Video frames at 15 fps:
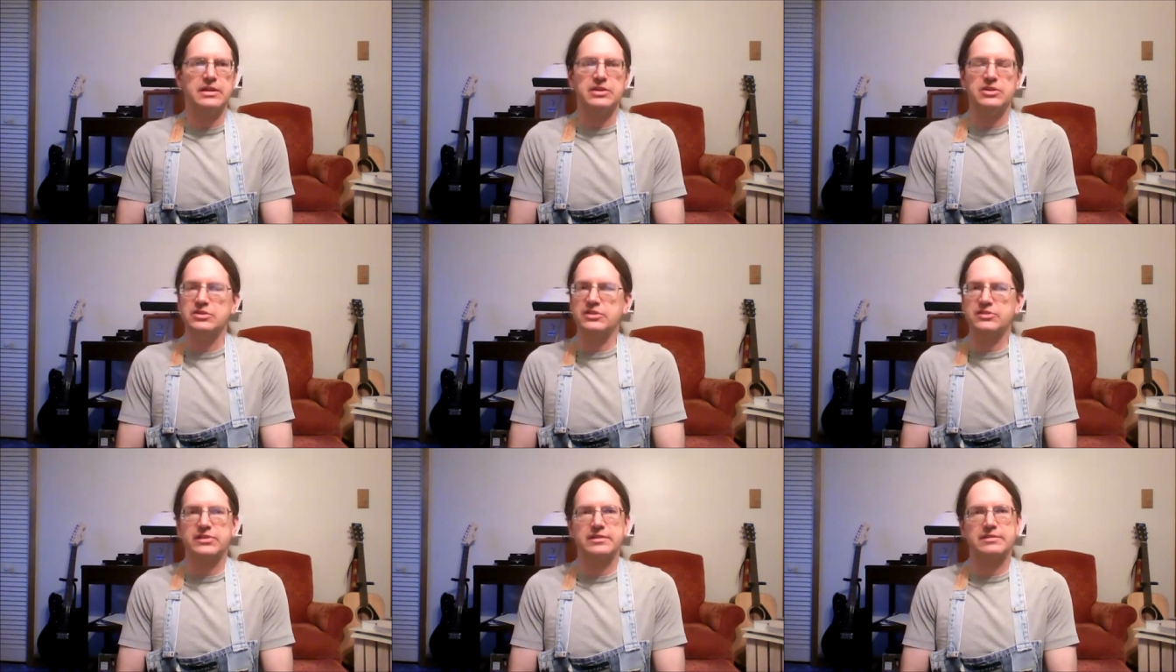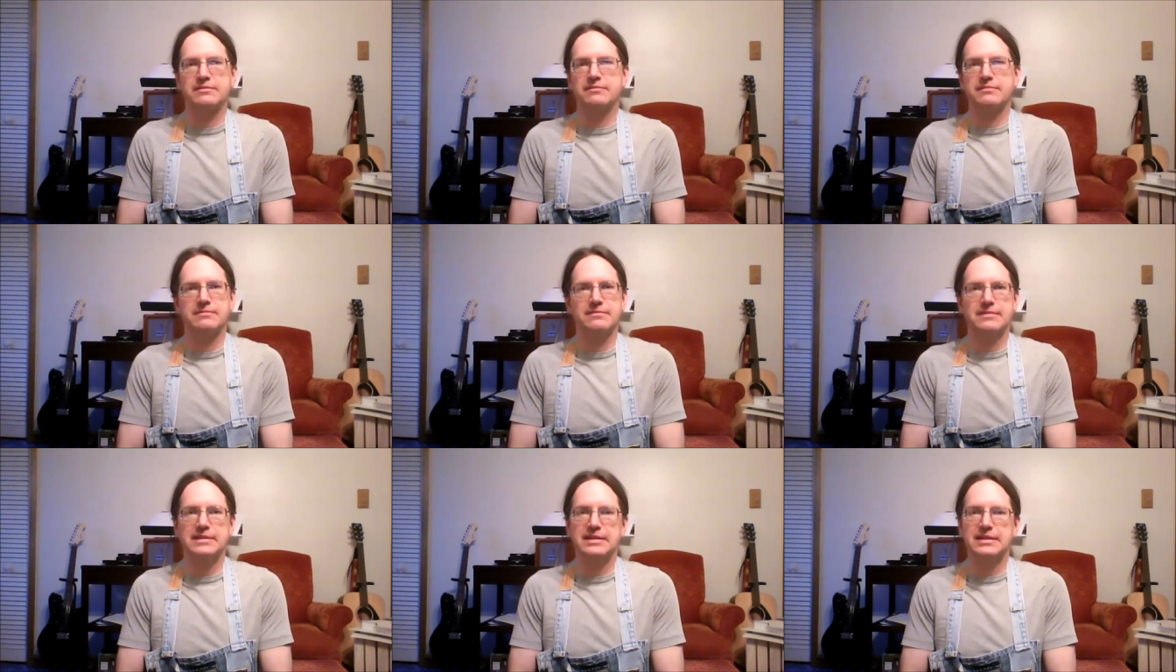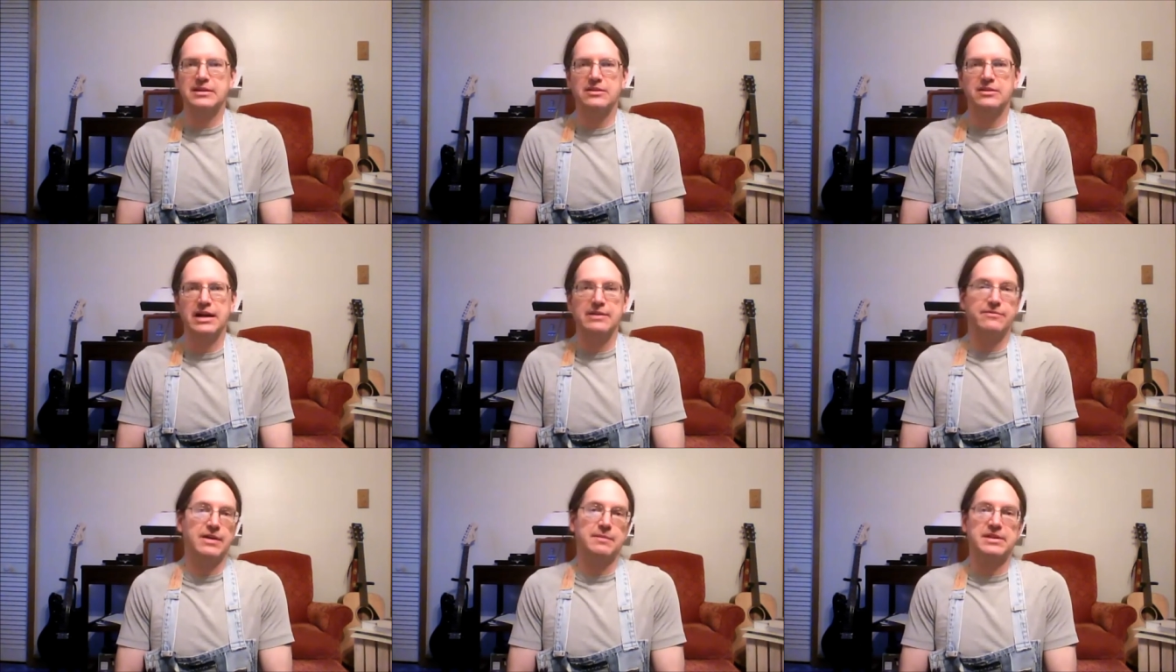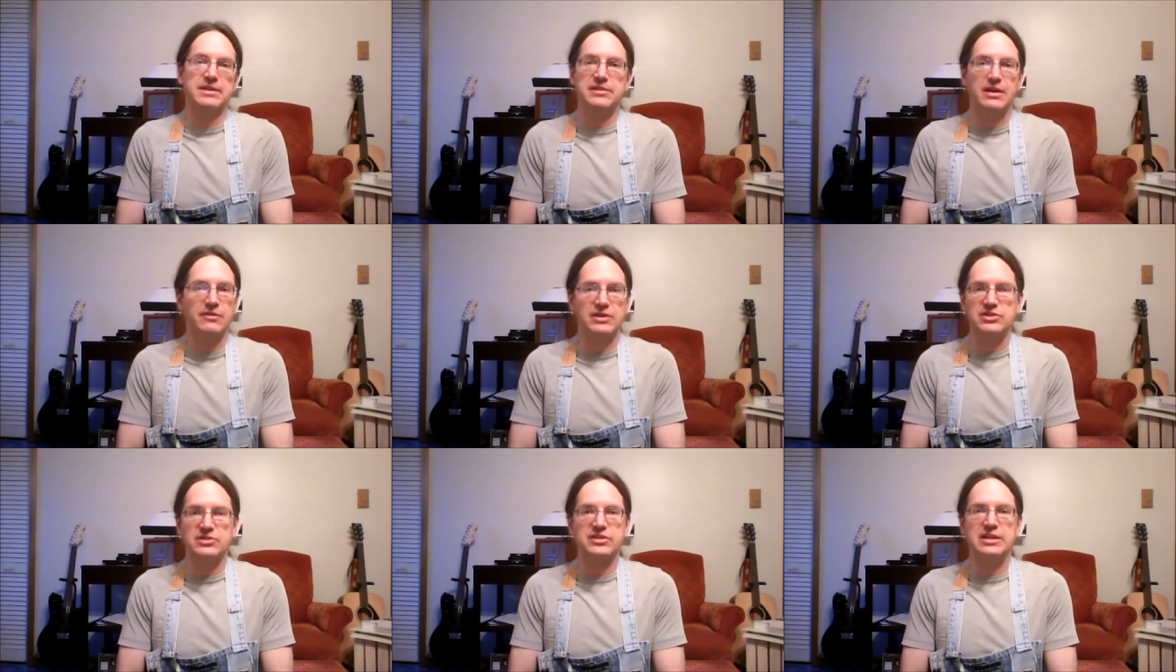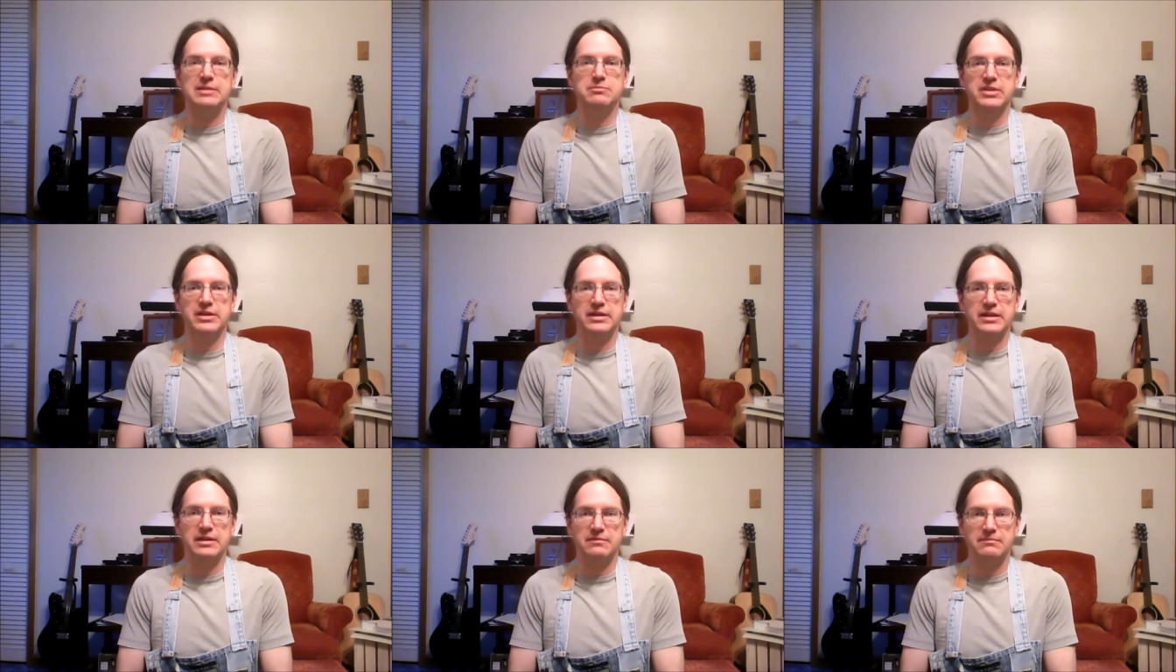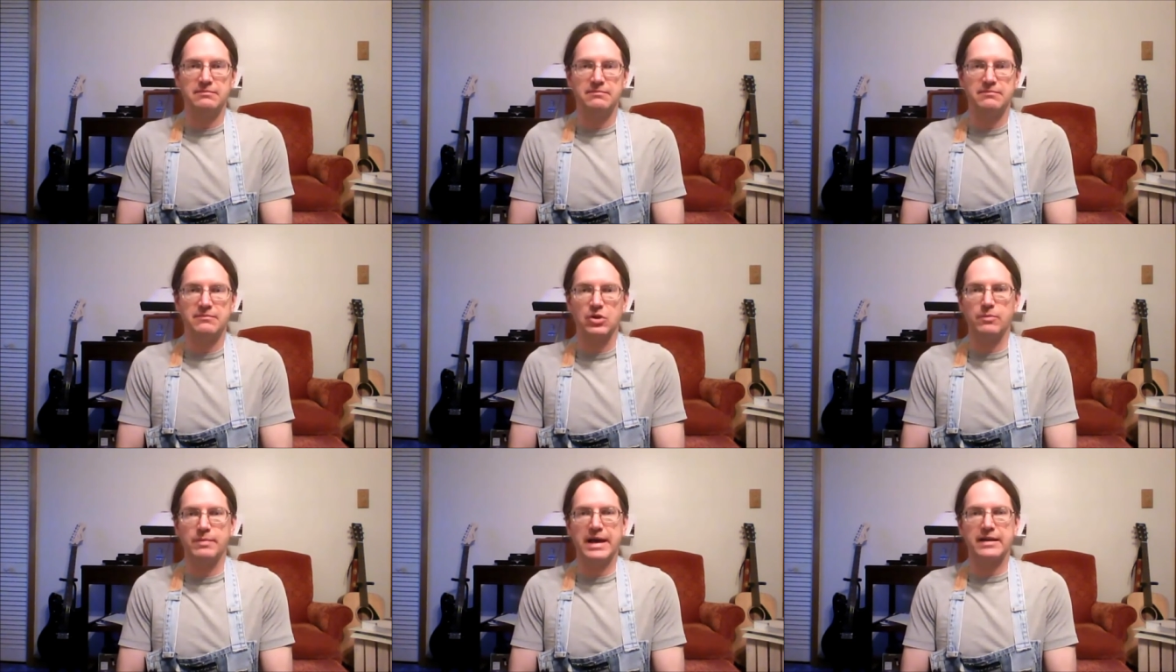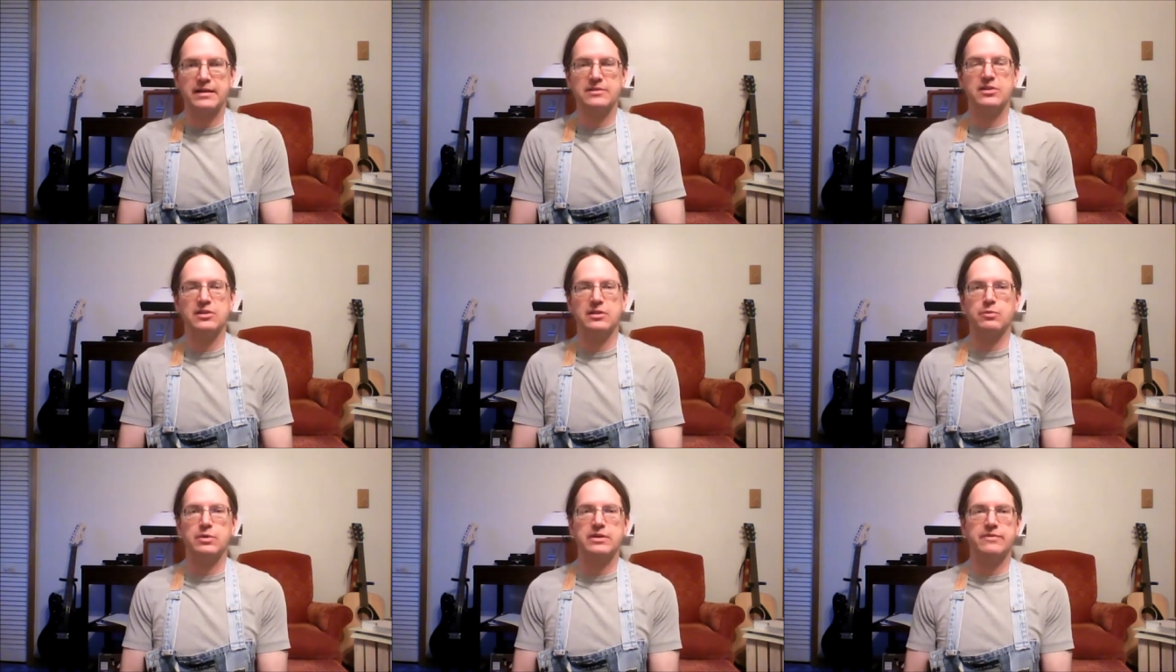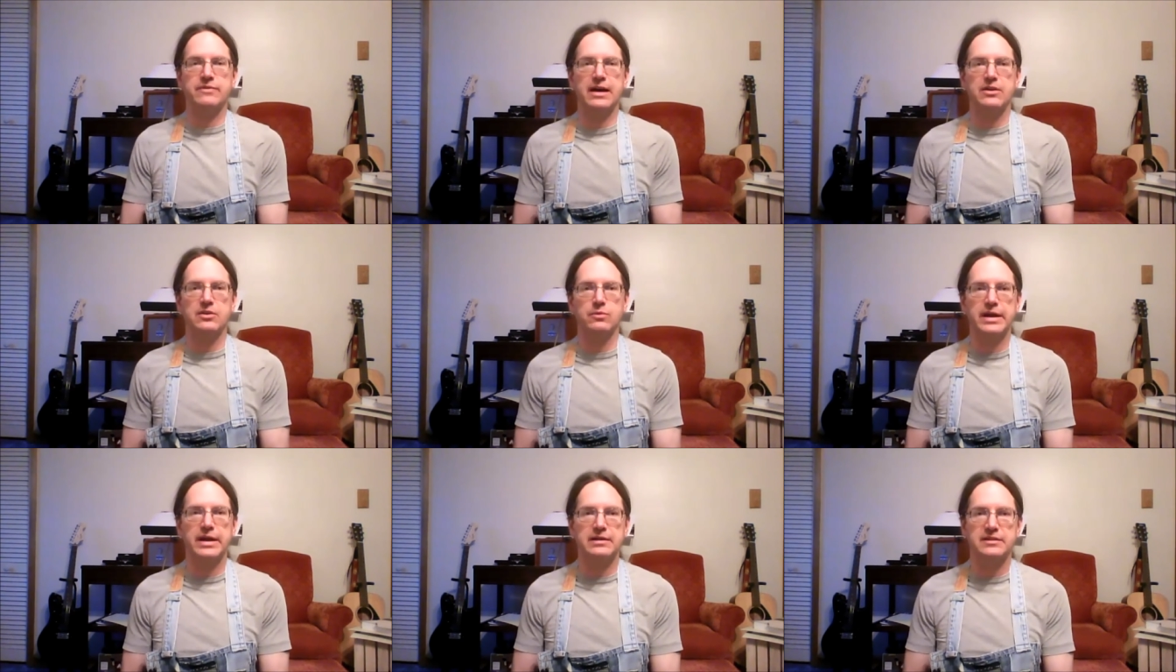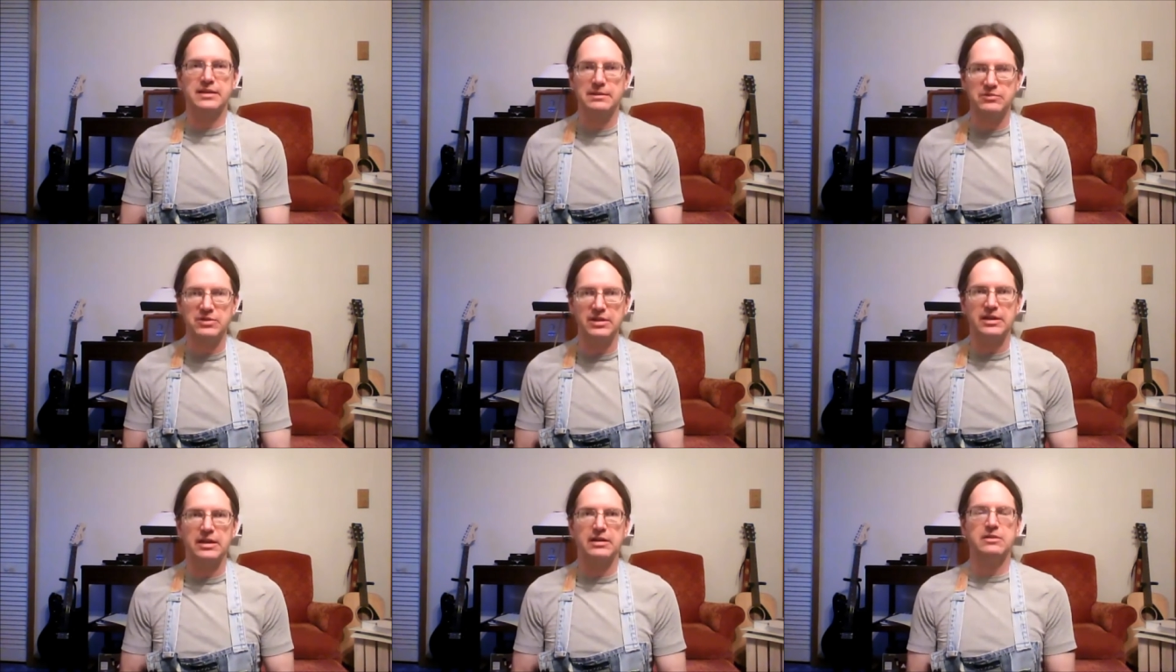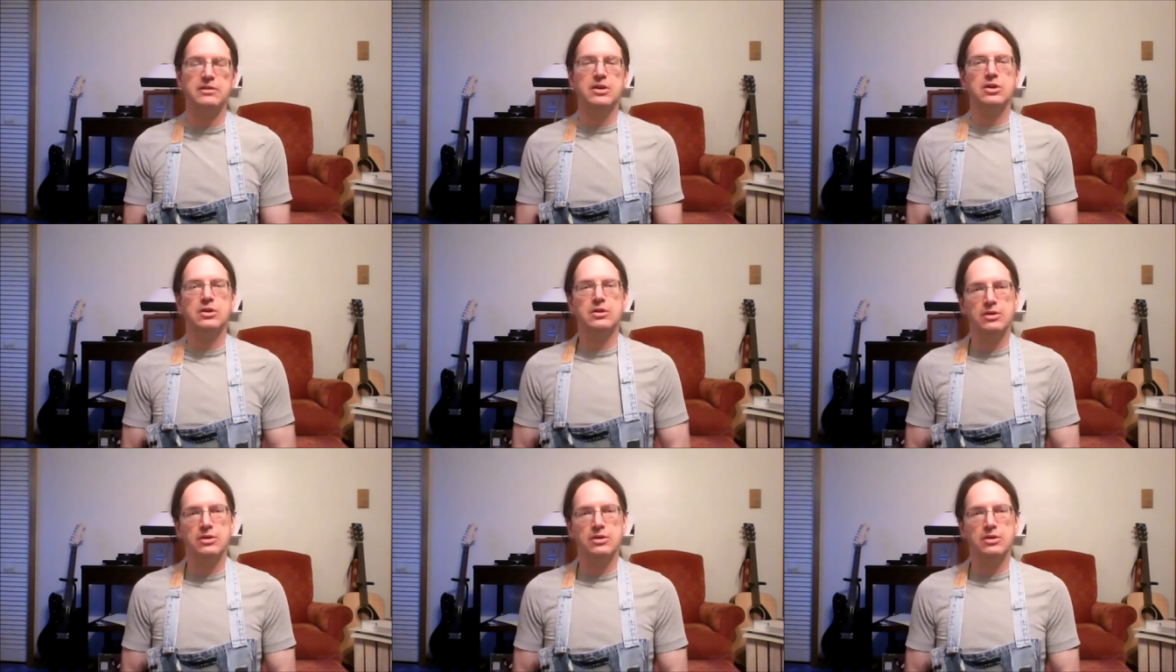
And you just, you know, I find myself, I just keep digging, go back, continue to reevaluate, keep digging